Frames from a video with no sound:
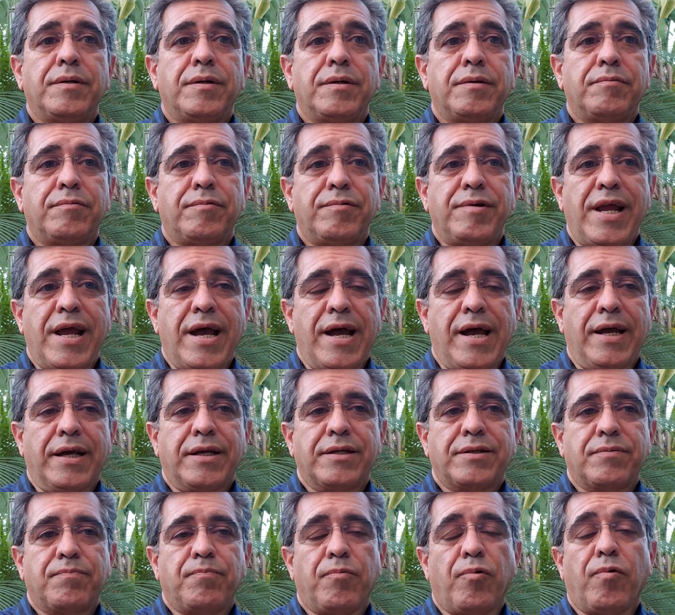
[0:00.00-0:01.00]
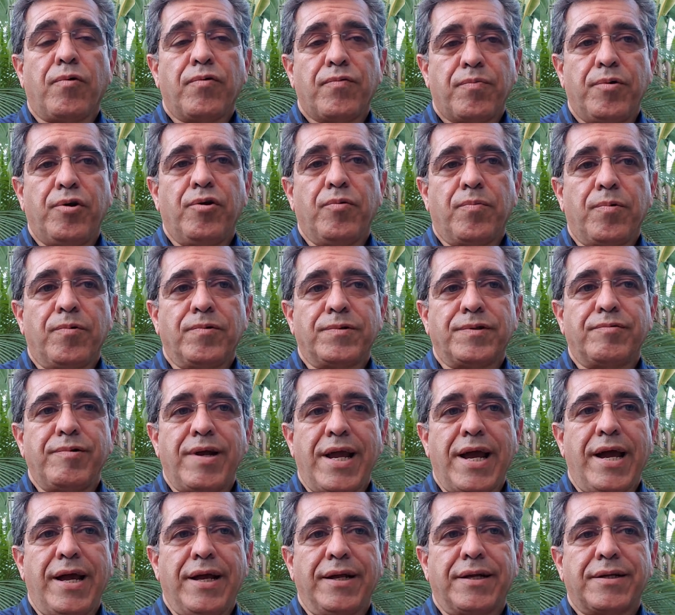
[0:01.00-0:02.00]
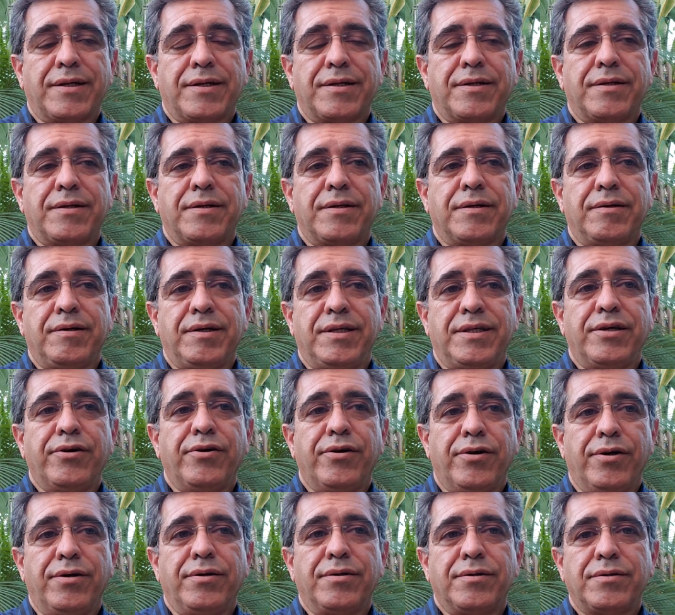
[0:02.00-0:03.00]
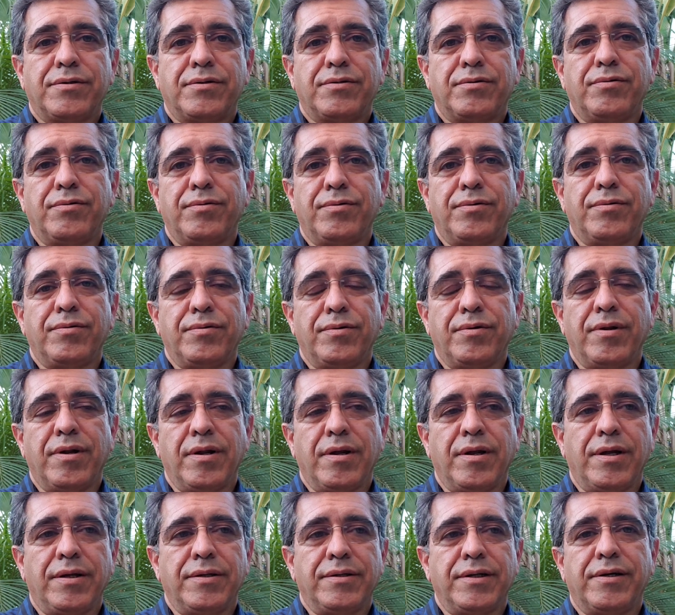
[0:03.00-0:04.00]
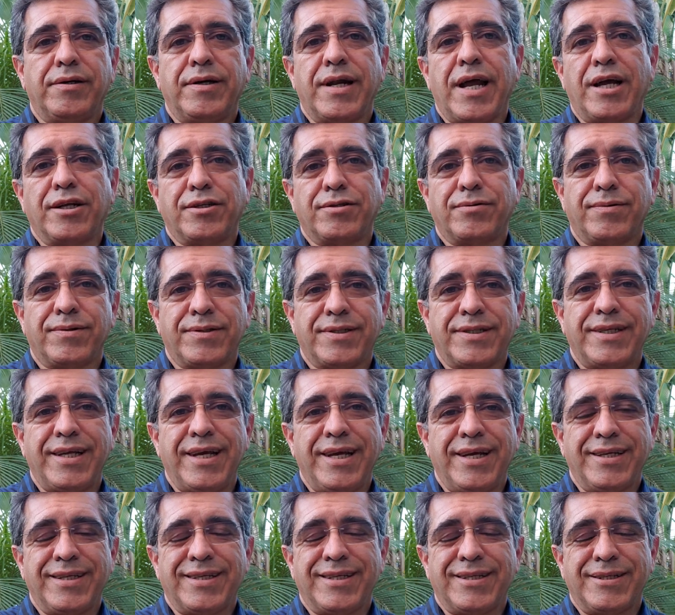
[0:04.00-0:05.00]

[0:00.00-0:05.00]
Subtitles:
both pupils return to their natural state.